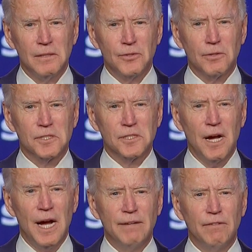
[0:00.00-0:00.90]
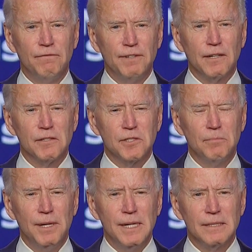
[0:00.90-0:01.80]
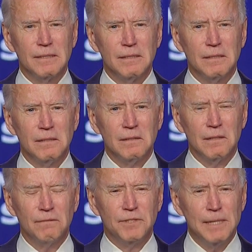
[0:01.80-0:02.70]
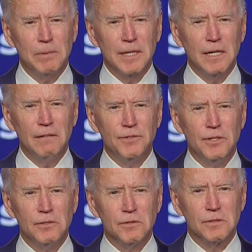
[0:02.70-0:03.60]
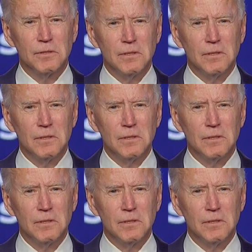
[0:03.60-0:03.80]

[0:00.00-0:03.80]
They're a sign of a vigorous debate, of deeply held views.